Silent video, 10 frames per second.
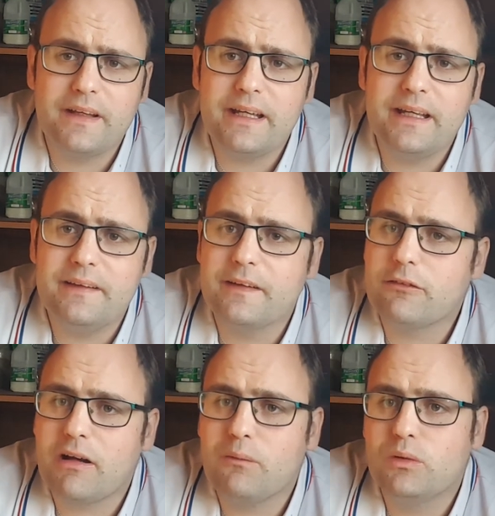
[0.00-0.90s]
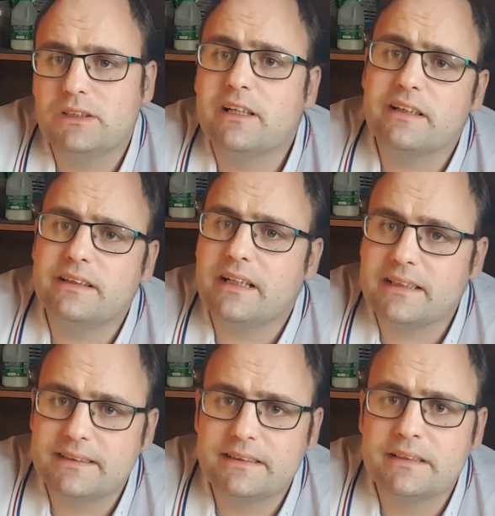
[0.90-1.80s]
of the heat. The ground was like
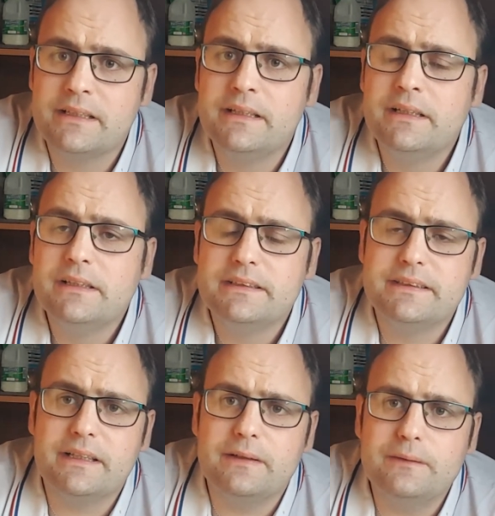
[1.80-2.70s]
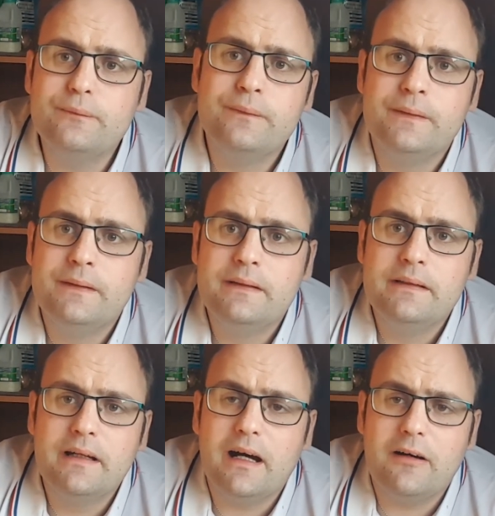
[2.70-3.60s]
dust, so
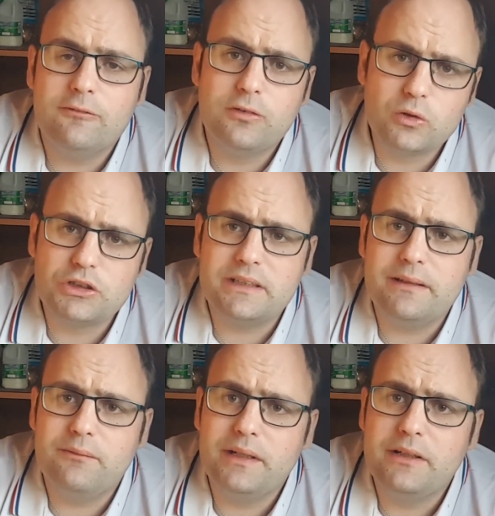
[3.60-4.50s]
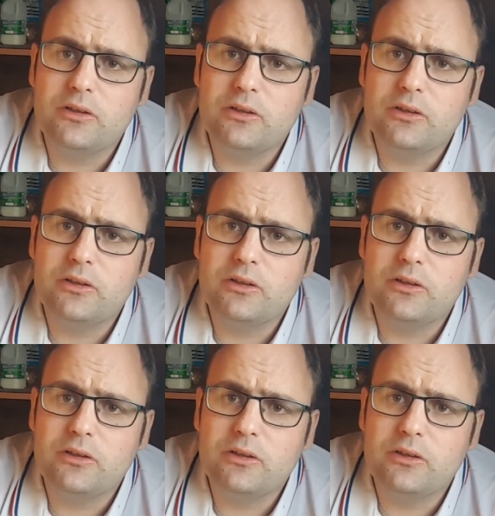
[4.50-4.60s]
unfortunately